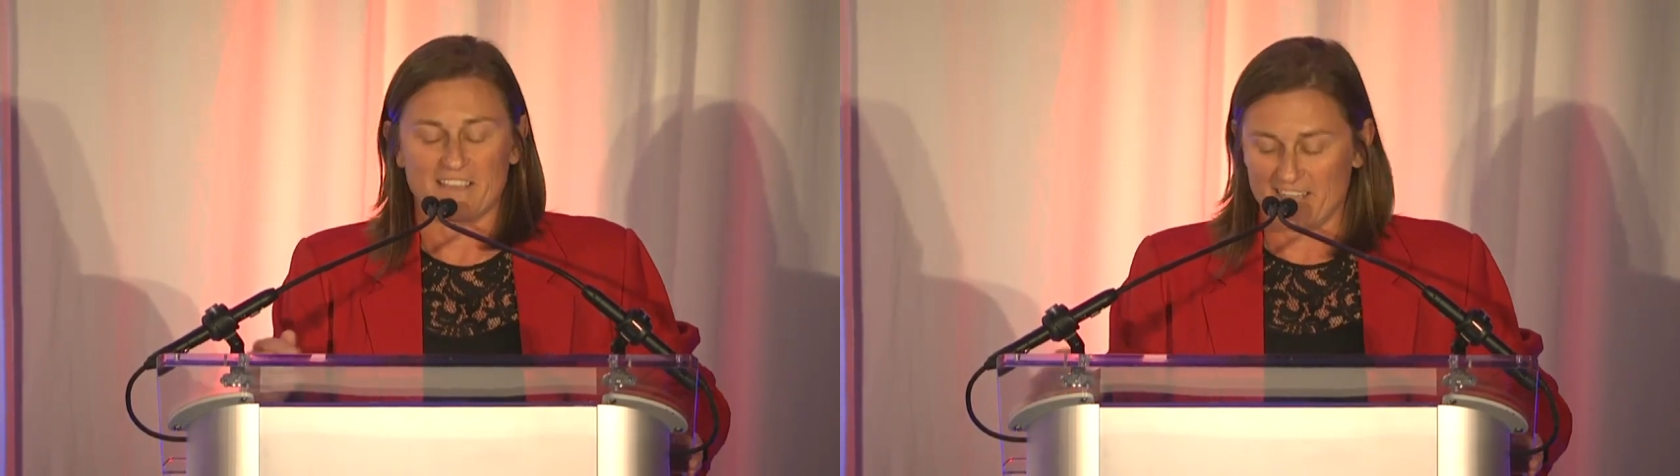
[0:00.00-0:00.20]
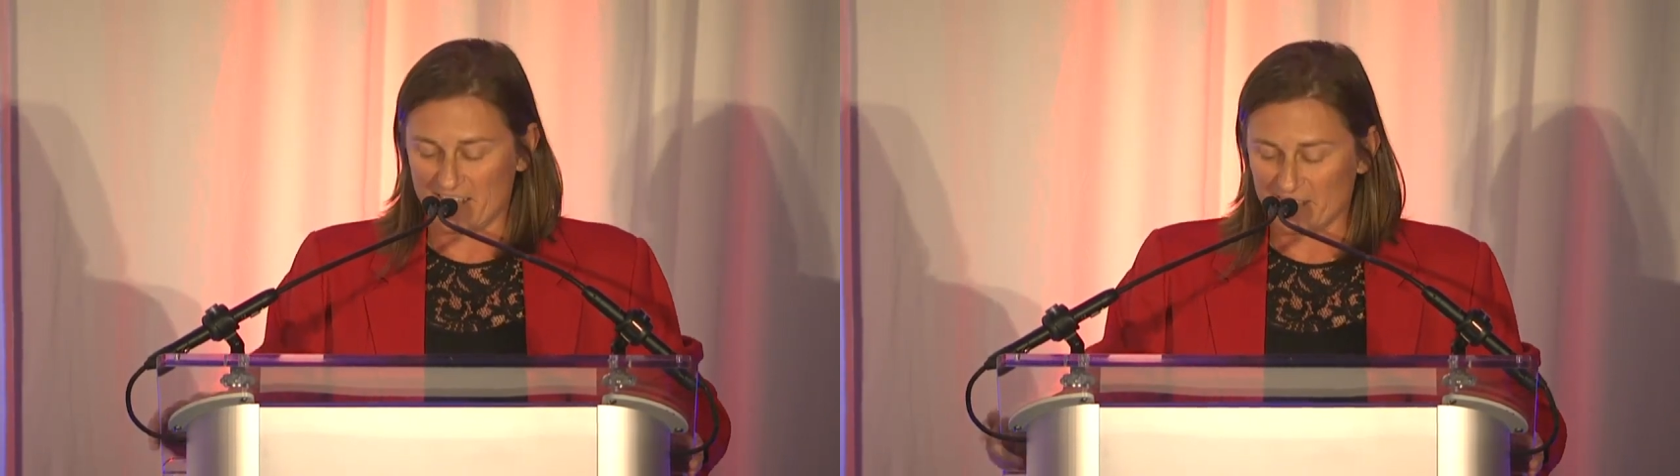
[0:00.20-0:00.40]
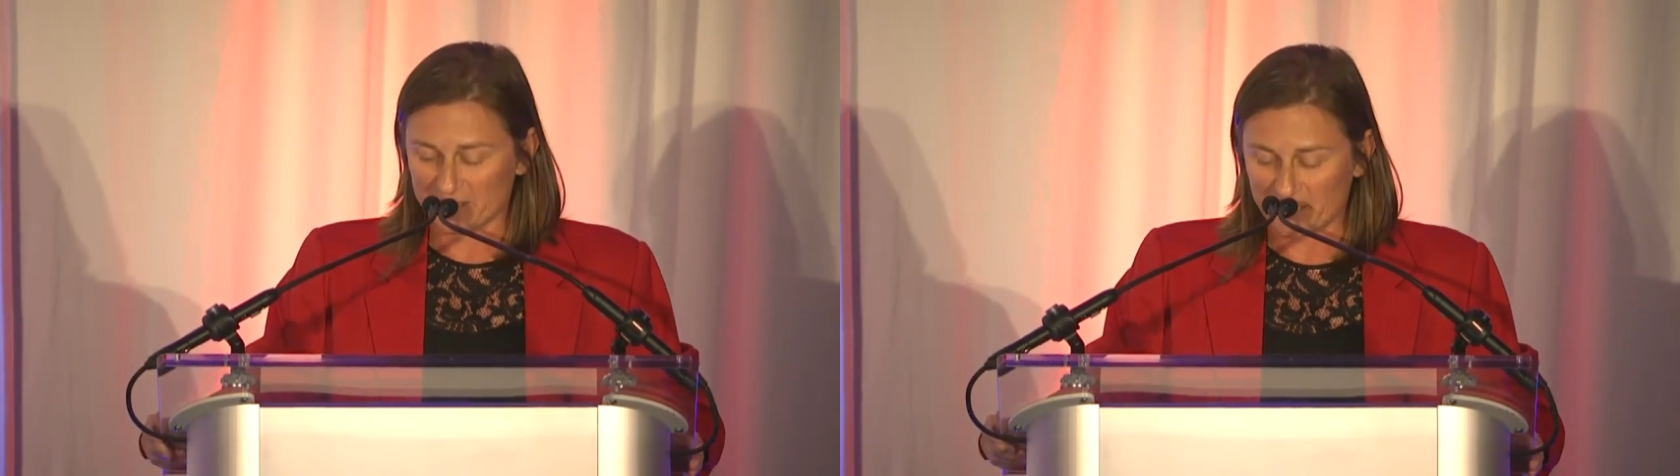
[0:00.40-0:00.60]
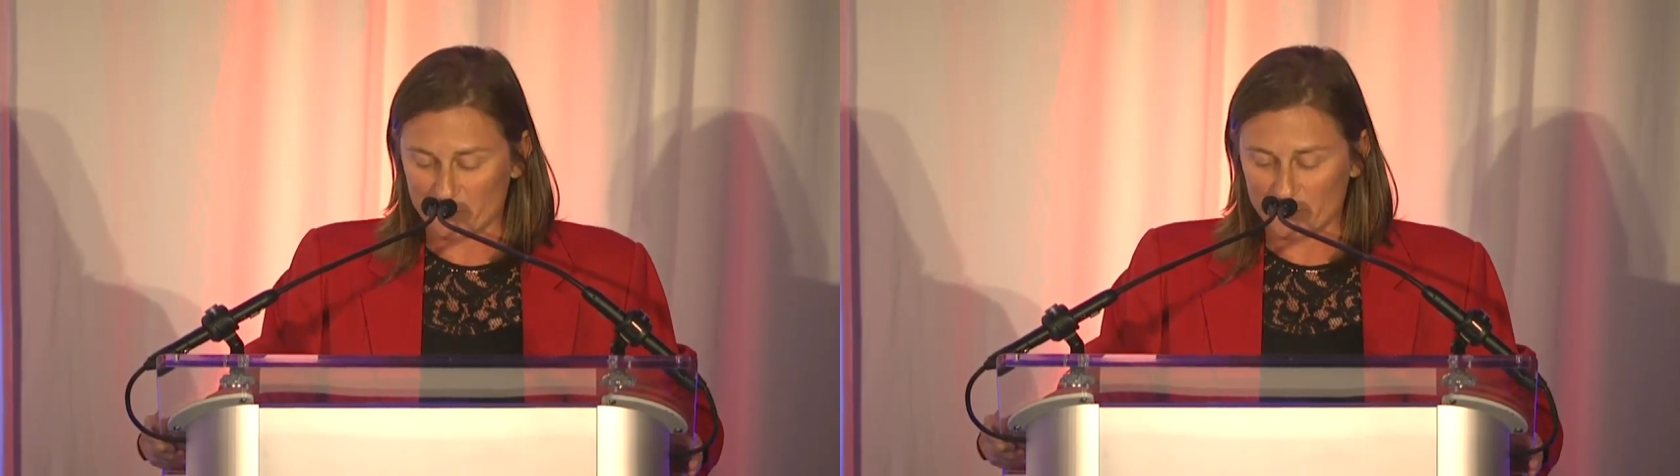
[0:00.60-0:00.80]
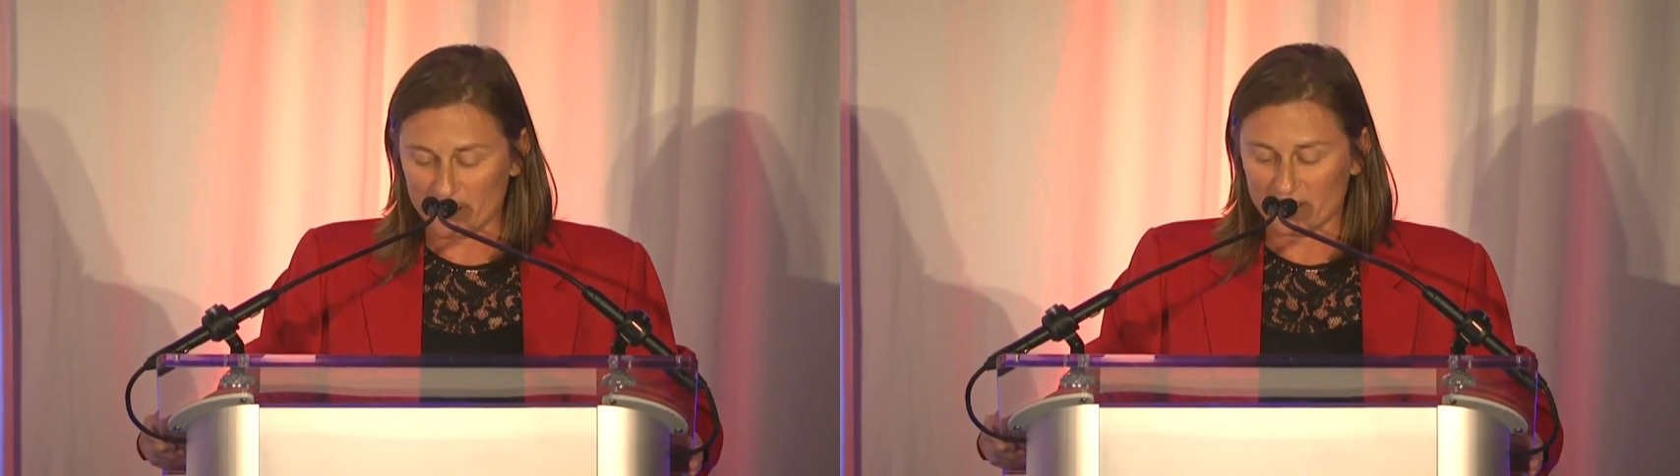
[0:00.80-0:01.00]
And I was
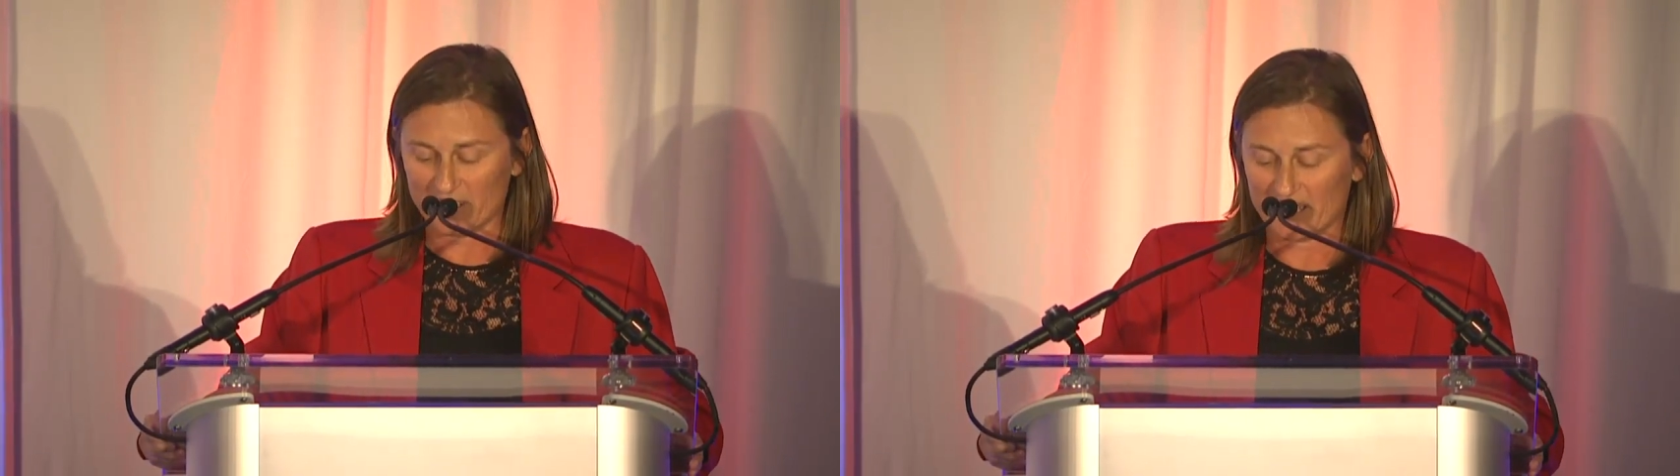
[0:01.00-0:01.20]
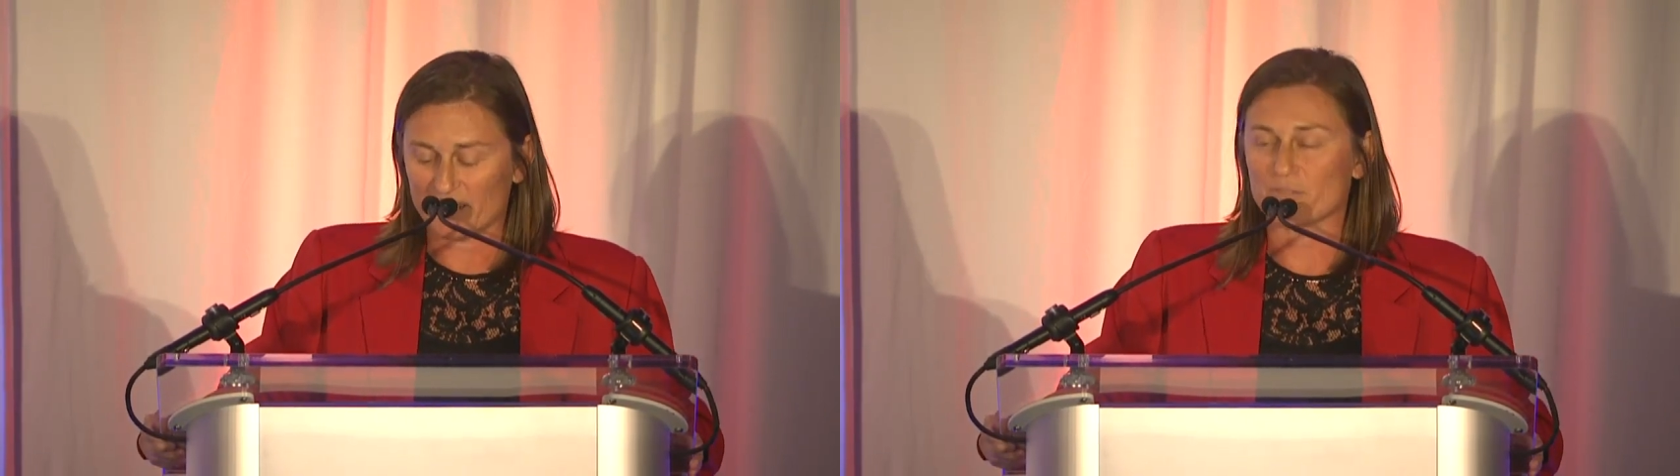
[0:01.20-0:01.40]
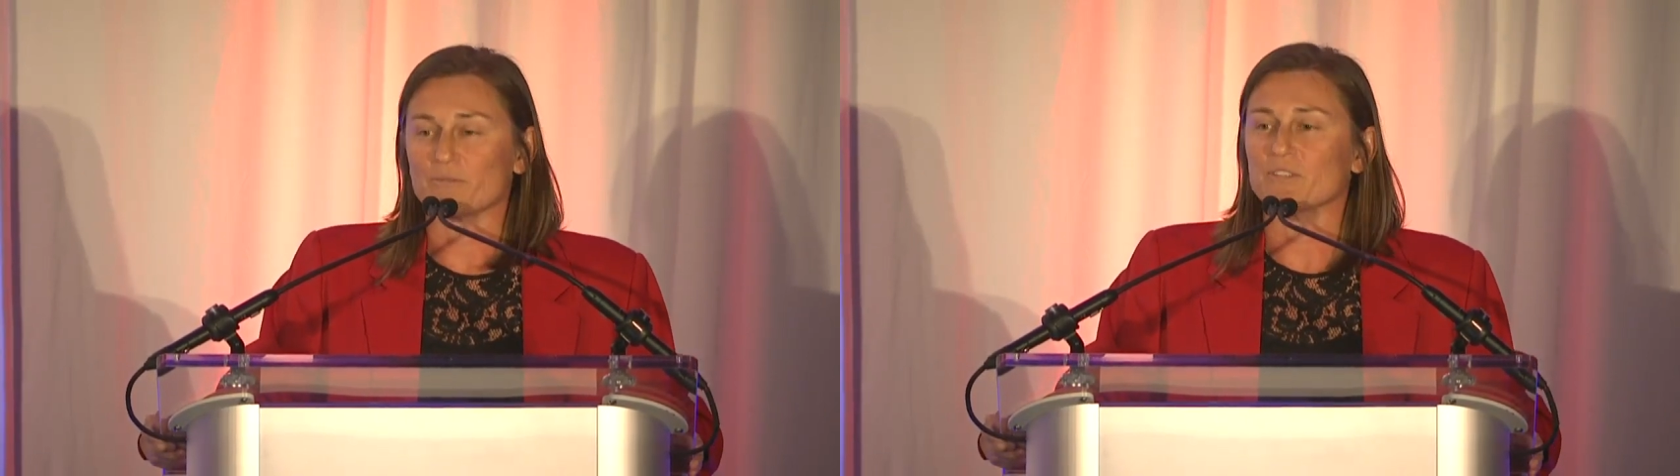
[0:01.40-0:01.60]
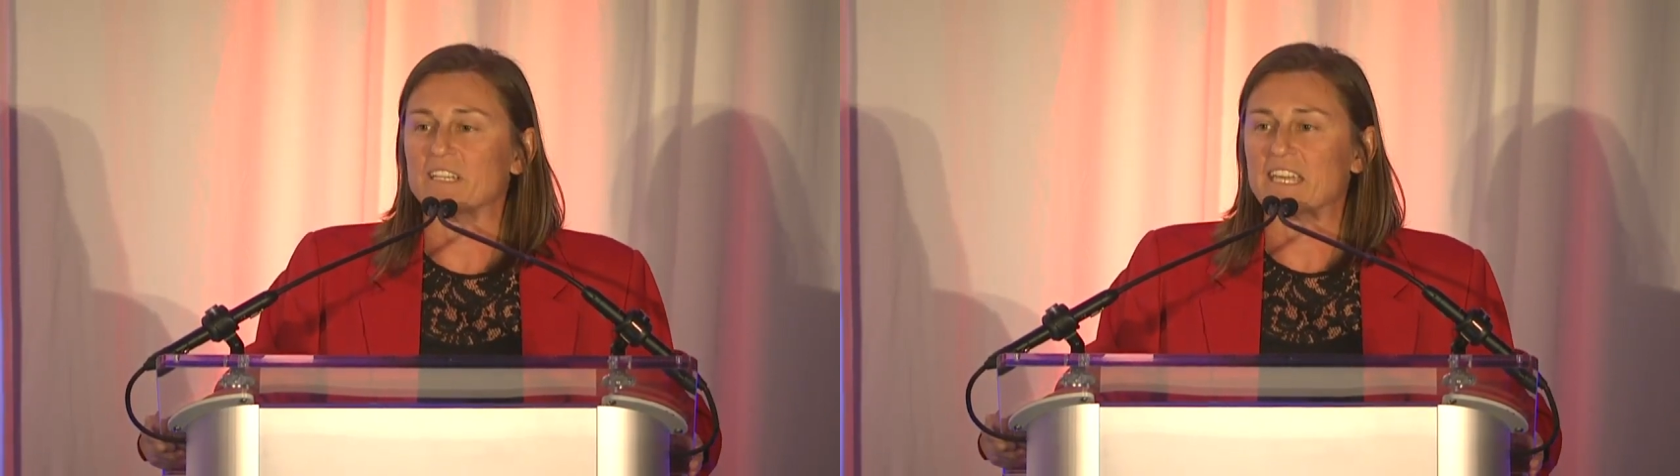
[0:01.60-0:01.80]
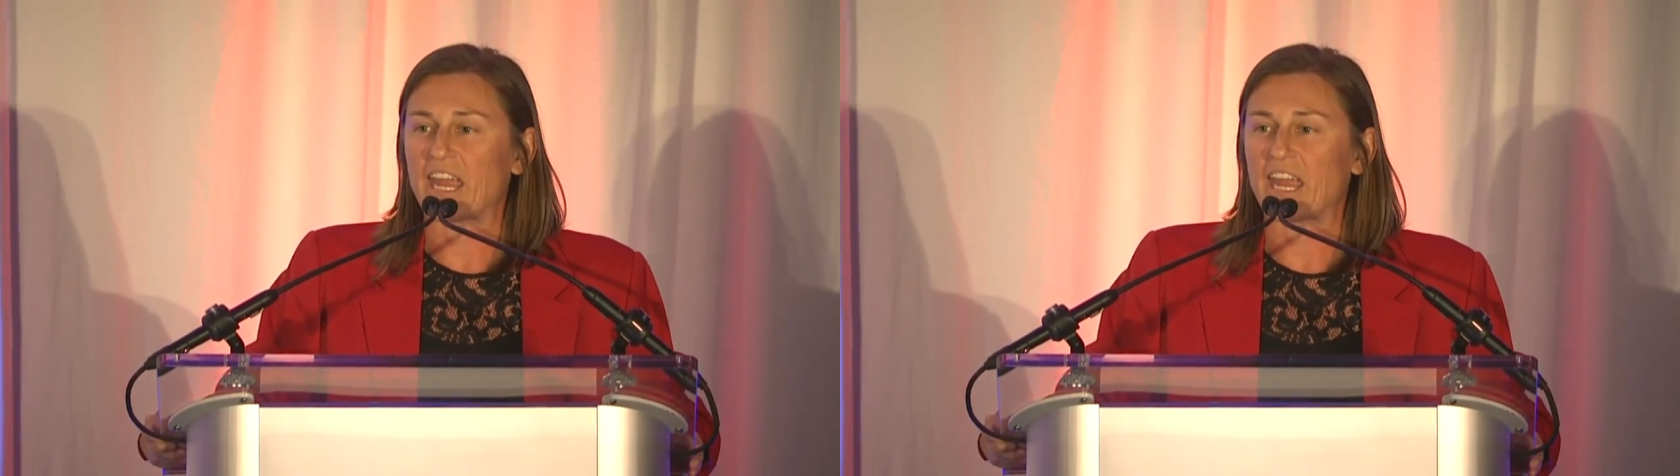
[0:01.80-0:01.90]
like, well, I don't really